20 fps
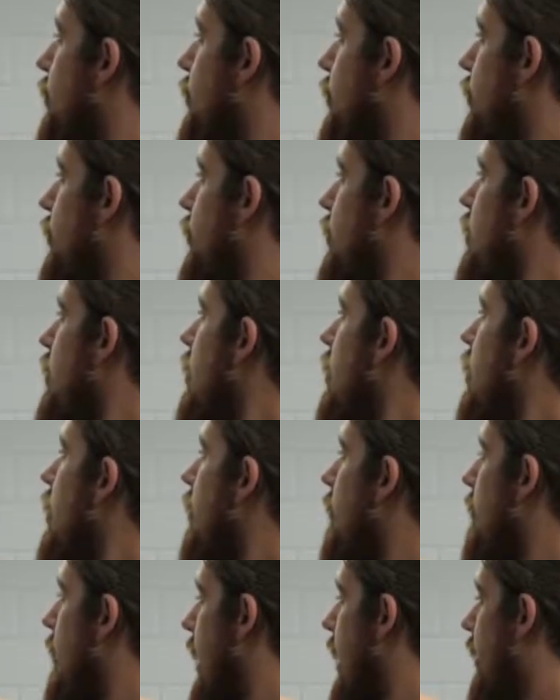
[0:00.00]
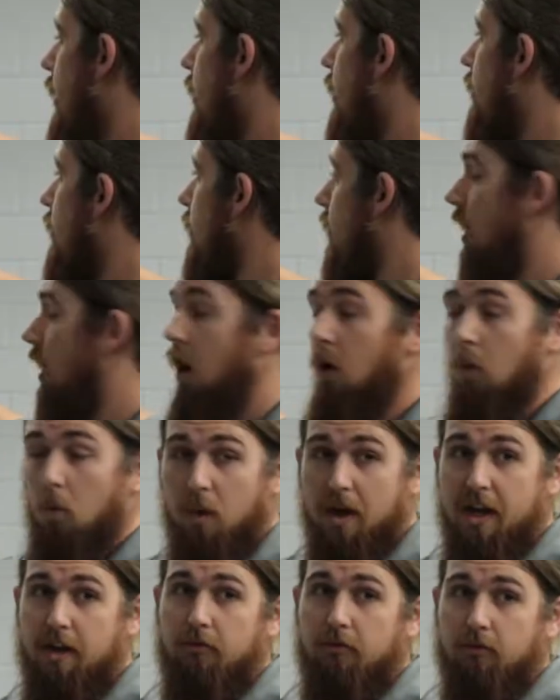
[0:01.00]
you and a
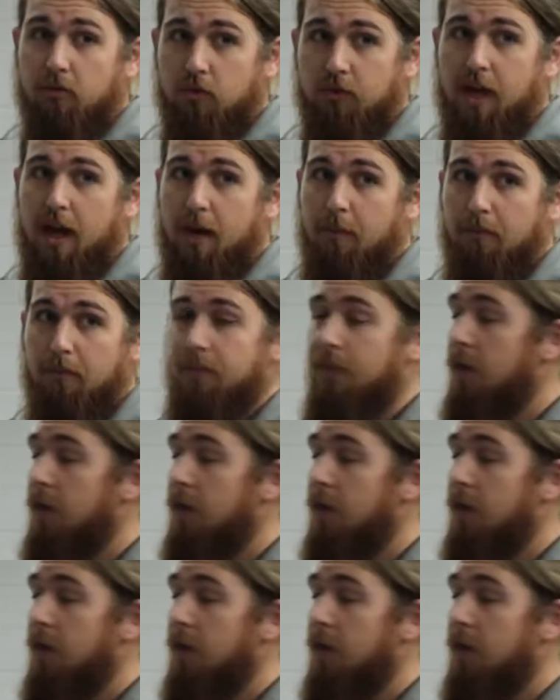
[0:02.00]
win for them.